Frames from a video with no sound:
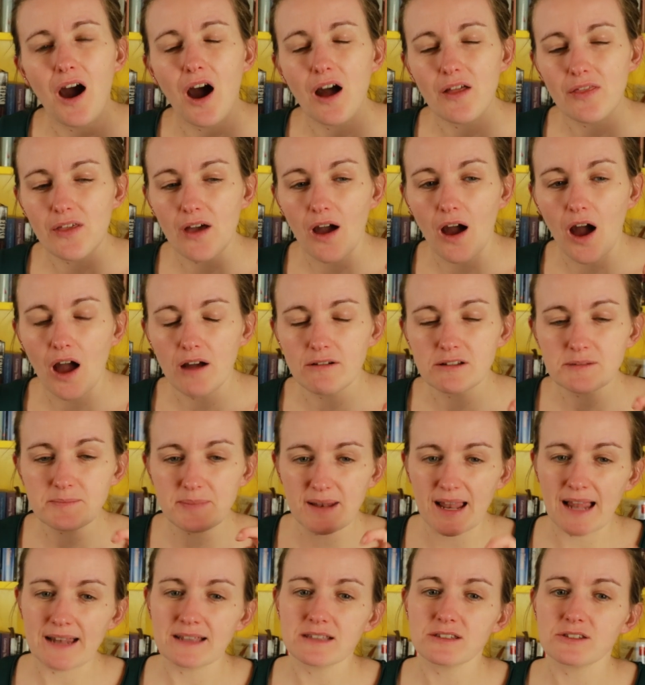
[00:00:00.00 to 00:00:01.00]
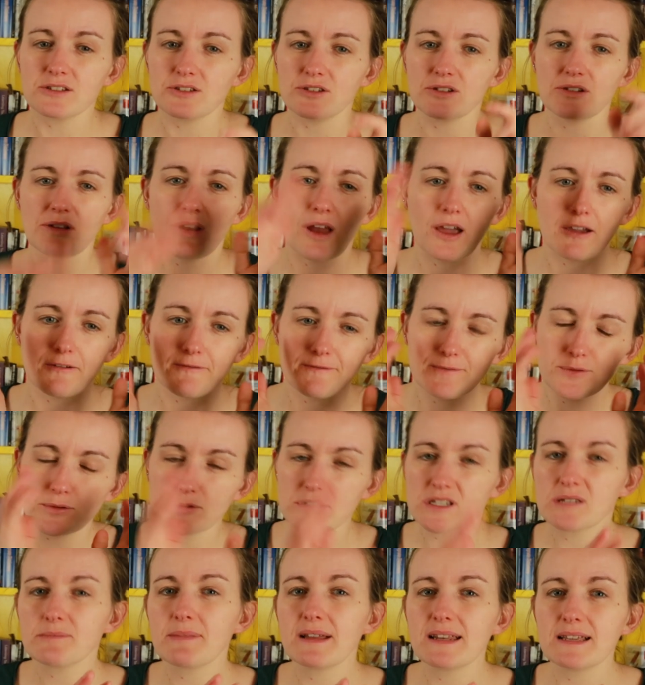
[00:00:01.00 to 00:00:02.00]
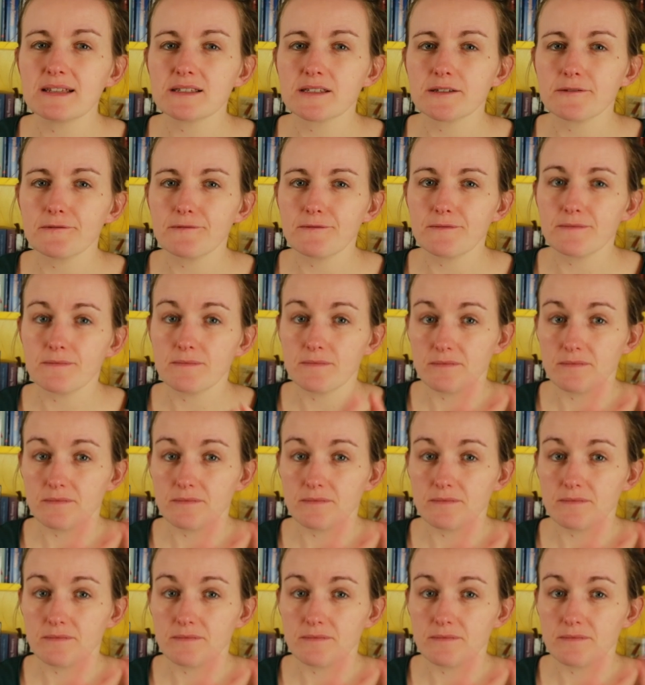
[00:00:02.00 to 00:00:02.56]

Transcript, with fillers: that I was planning to do like forty minutes of